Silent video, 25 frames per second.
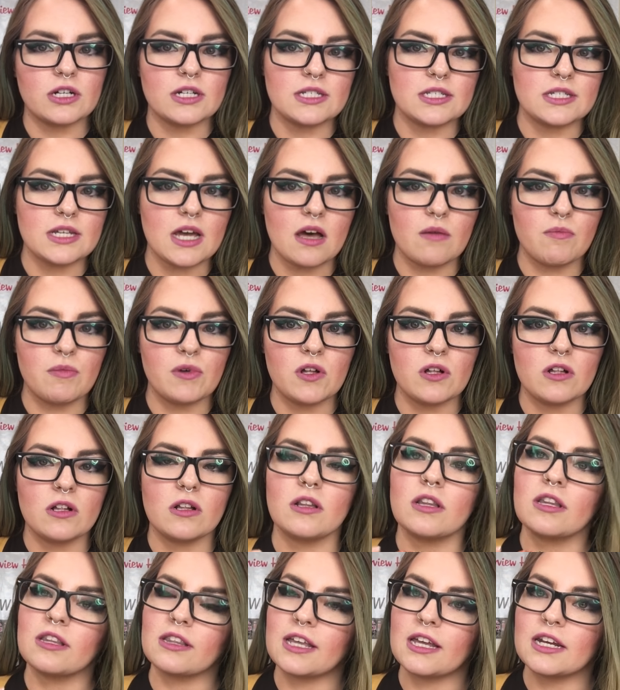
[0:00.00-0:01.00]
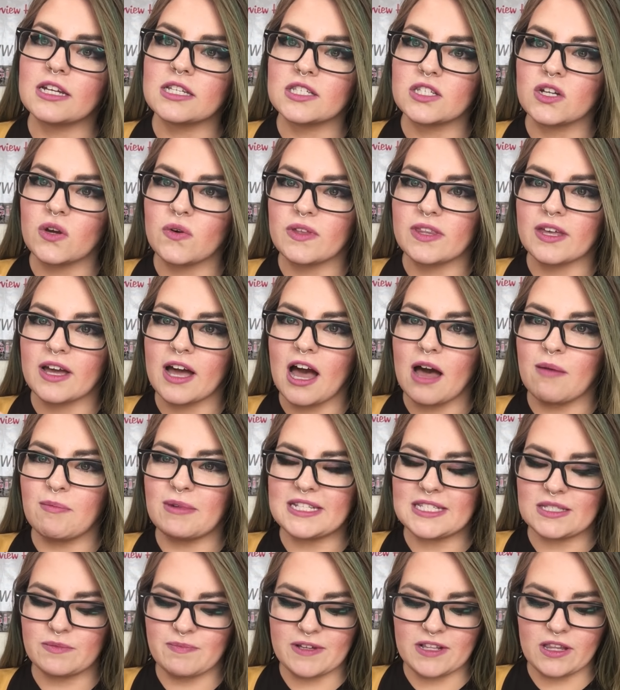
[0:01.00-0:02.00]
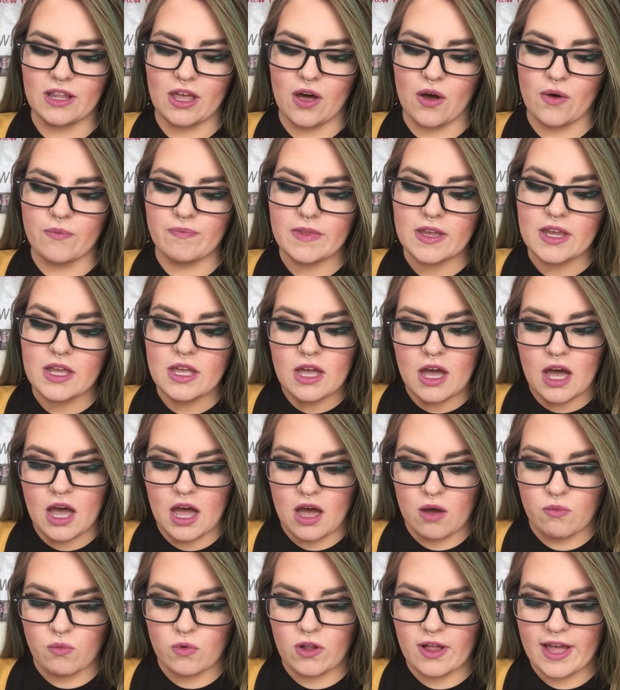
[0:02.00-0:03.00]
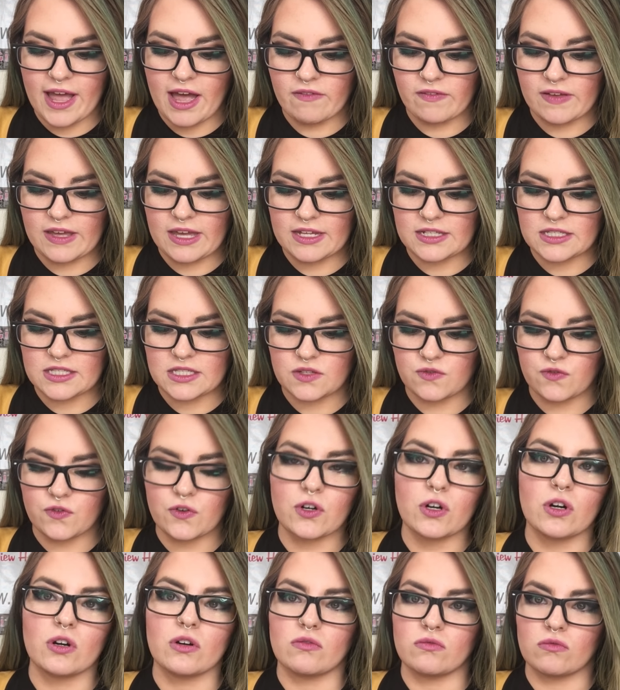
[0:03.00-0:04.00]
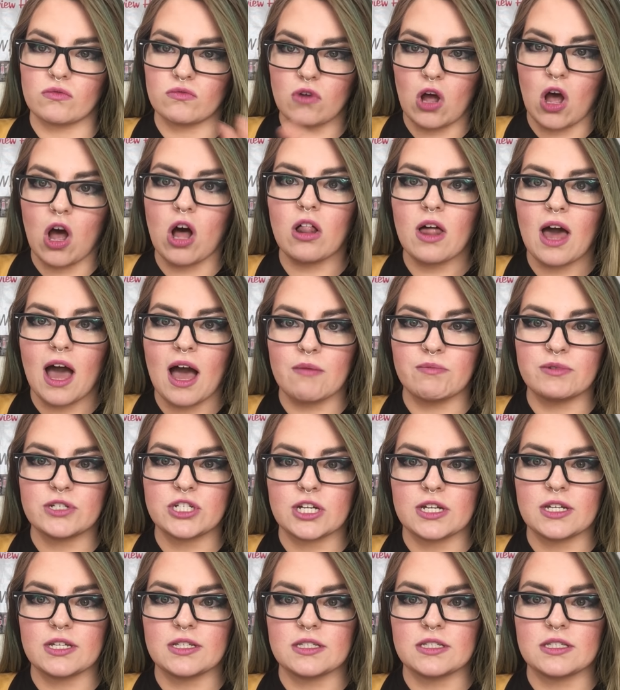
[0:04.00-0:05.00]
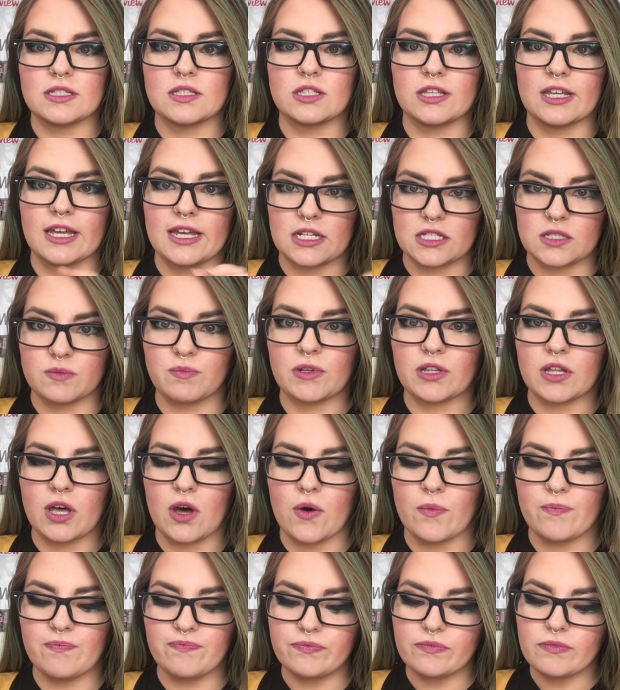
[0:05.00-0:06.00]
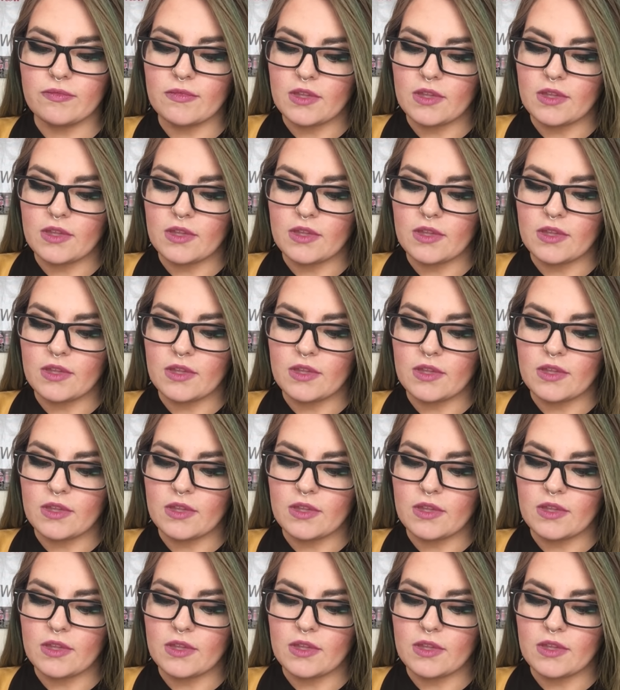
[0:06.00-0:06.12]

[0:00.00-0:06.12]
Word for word: or a double? Let us know in the comments below. Uh, we'll have kits for all options linked below.